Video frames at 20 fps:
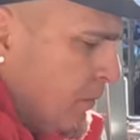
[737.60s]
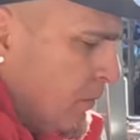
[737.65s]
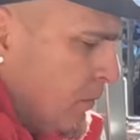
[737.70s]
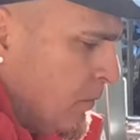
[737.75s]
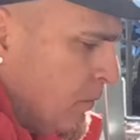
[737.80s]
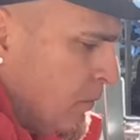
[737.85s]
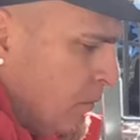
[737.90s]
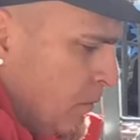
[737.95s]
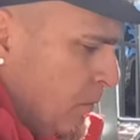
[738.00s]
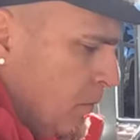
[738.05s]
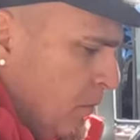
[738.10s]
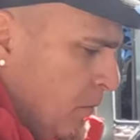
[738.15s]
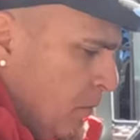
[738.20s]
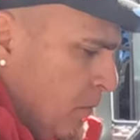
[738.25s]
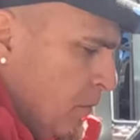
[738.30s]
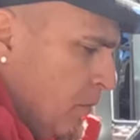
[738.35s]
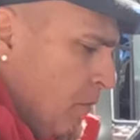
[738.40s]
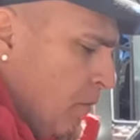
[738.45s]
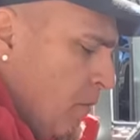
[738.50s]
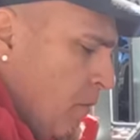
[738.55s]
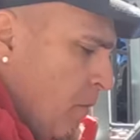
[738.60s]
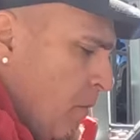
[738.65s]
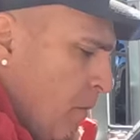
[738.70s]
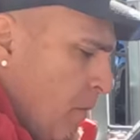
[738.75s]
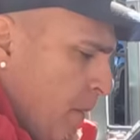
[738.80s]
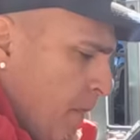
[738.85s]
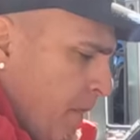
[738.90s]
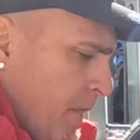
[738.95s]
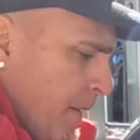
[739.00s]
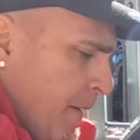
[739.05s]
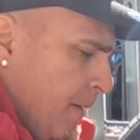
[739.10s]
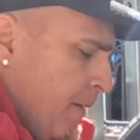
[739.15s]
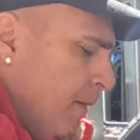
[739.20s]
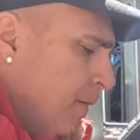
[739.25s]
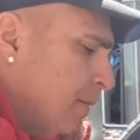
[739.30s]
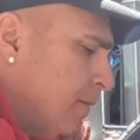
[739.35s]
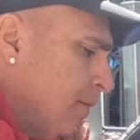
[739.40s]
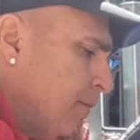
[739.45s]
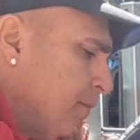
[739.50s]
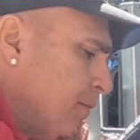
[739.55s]

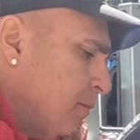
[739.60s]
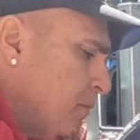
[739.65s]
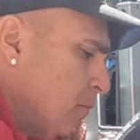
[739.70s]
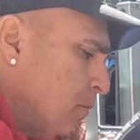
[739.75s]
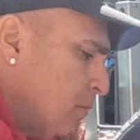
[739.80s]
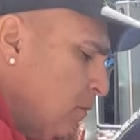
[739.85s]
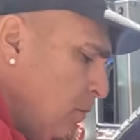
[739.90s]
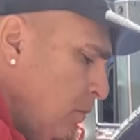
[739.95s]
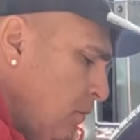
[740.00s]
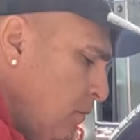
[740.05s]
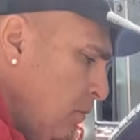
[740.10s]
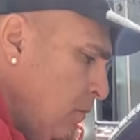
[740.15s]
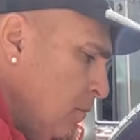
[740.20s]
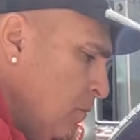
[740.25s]
(silence)